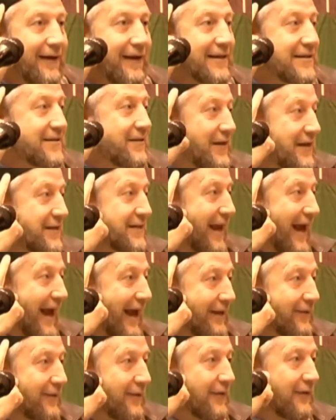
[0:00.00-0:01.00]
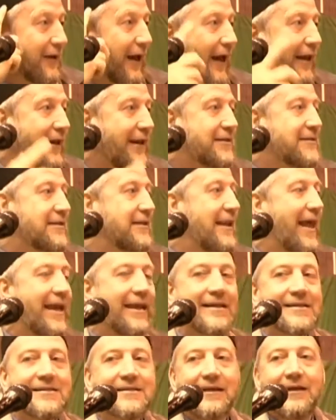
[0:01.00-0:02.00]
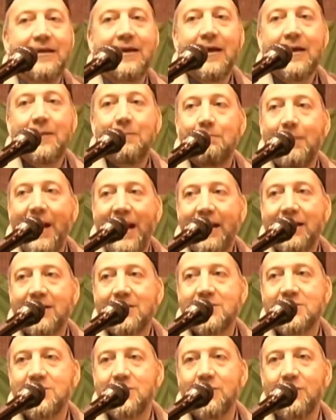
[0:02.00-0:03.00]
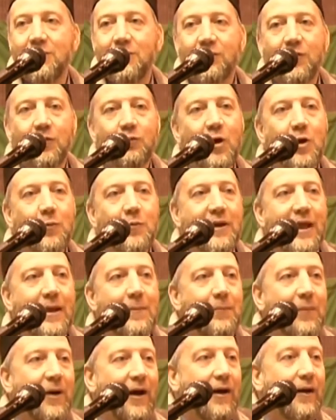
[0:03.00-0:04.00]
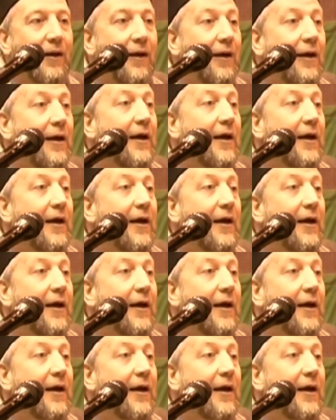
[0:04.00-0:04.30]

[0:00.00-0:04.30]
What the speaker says: is this hat and its legacy back to the Roman Empire.